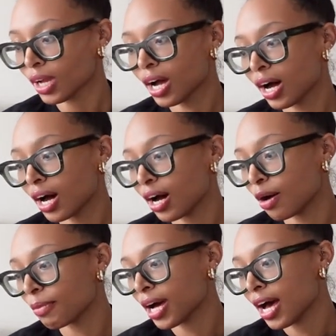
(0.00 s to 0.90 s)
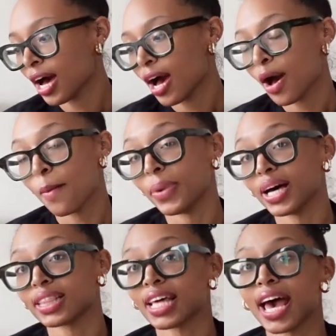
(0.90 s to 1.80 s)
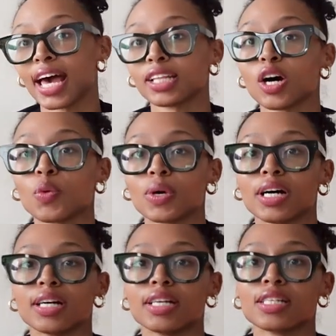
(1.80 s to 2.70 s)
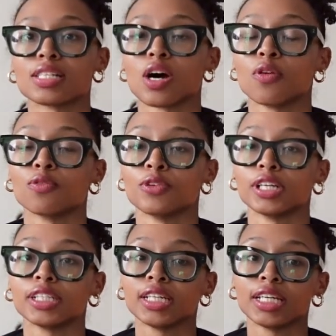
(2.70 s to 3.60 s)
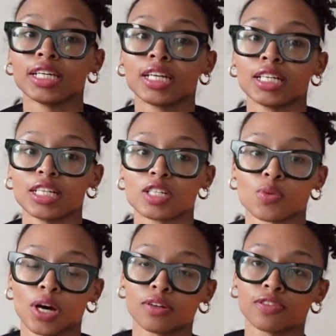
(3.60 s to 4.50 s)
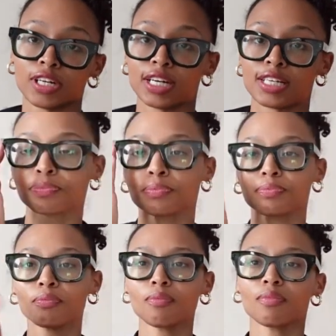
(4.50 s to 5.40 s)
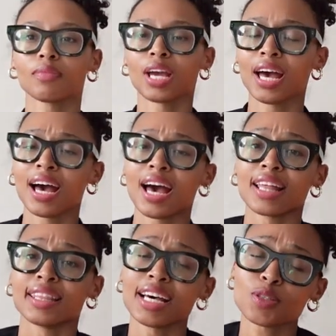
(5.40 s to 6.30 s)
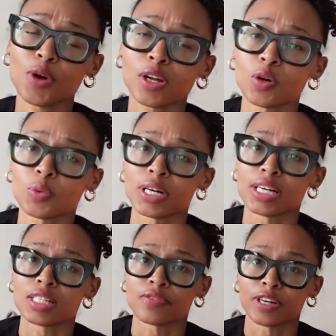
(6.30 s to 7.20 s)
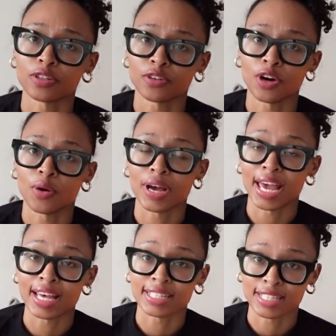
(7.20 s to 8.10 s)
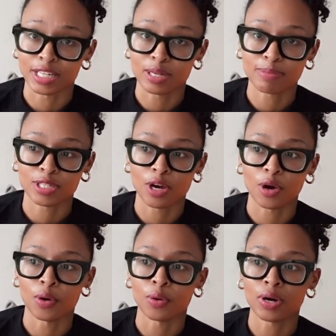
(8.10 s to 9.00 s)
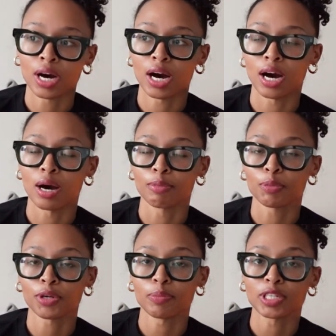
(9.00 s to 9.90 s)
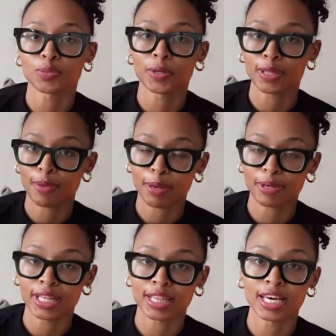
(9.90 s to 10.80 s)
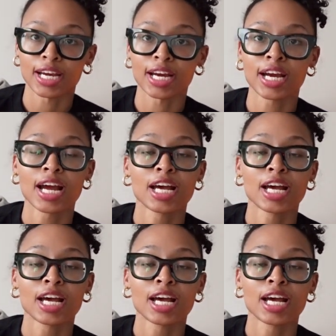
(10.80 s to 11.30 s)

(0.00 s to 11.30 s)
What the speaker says: But the Halo was a really good swaddle for us. That swaddle was Velcro and zip, so you pretty much put the baby in there,